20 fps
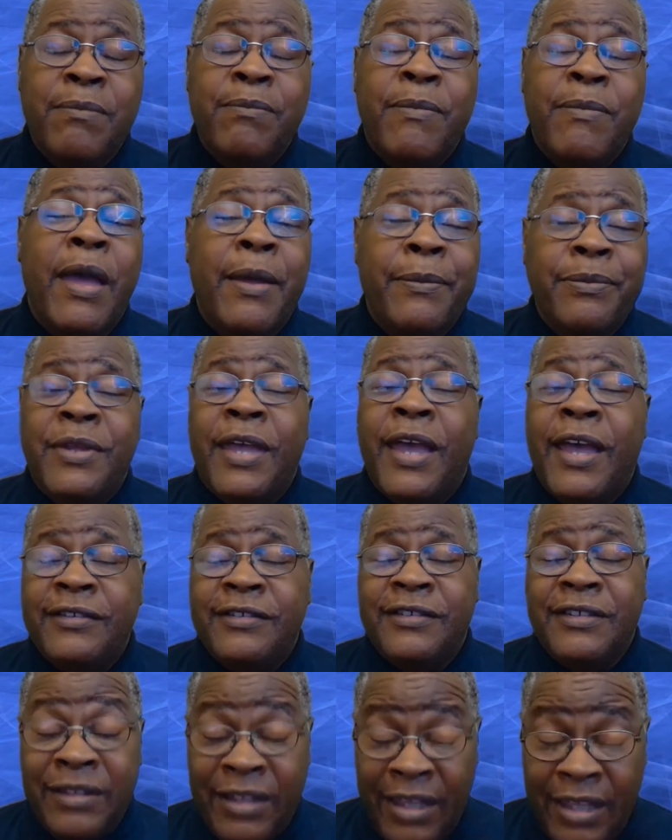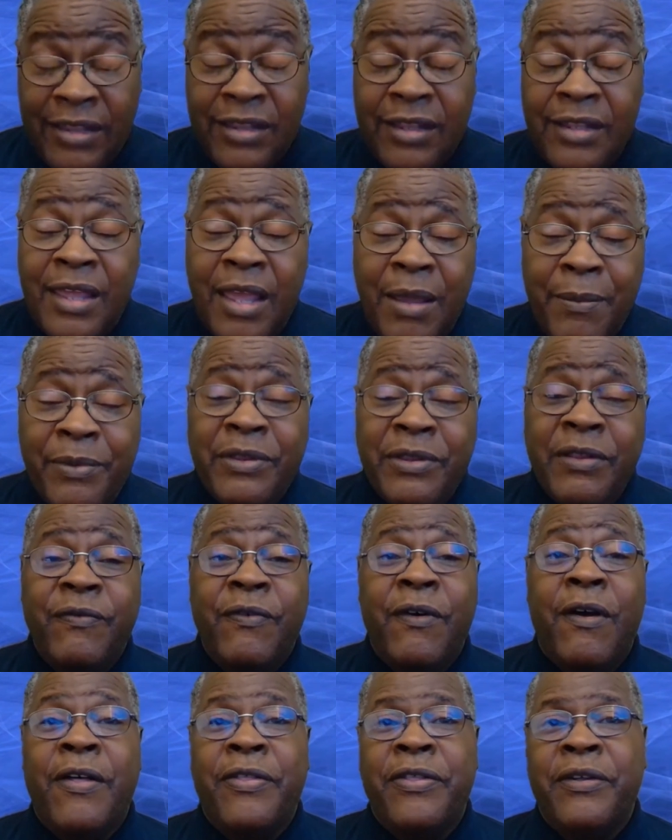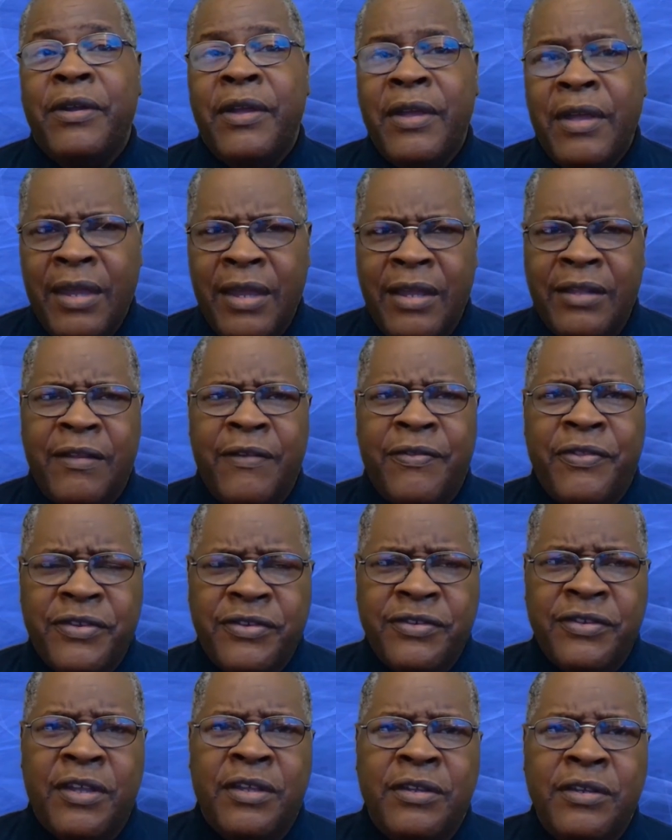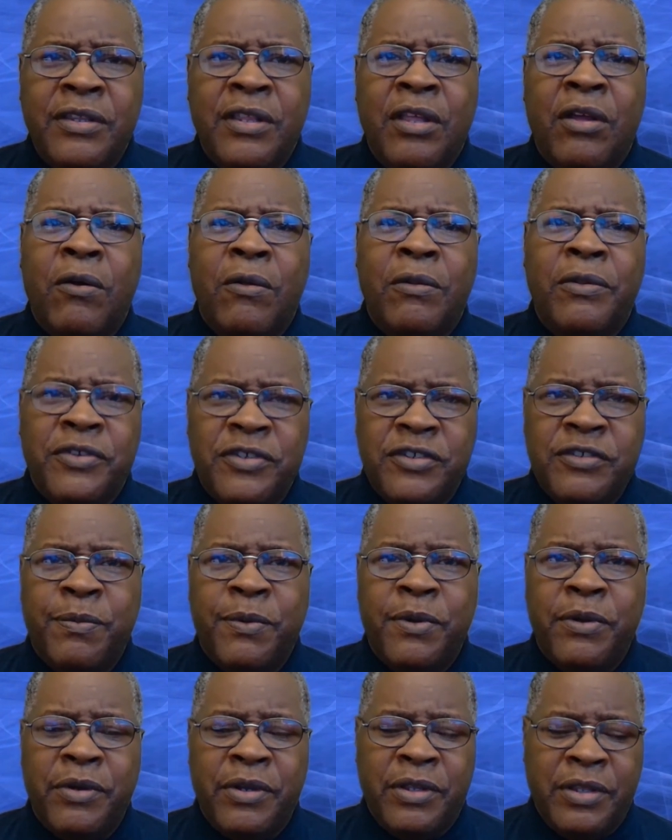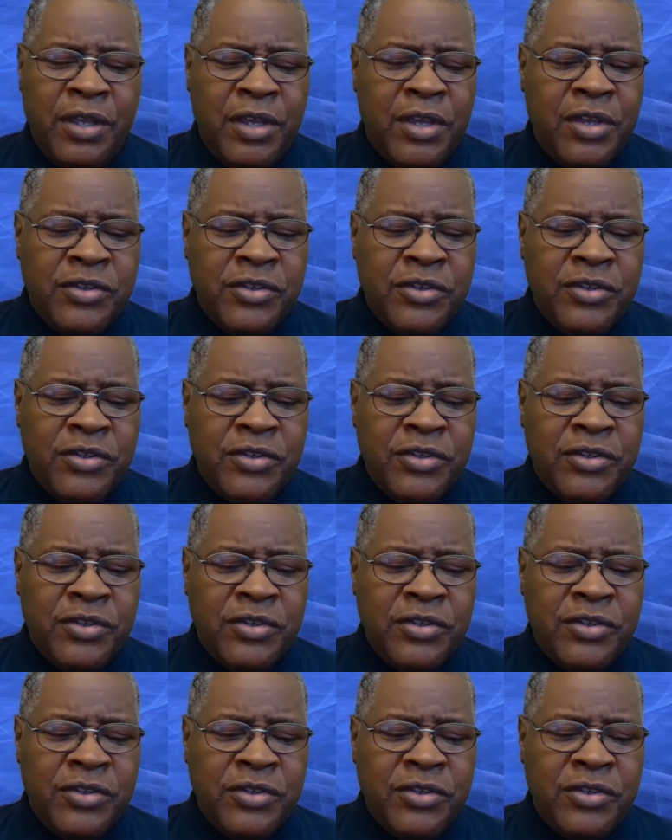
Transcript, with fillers: baptizing in the name of the Father and of the Son and the Holy Spirit."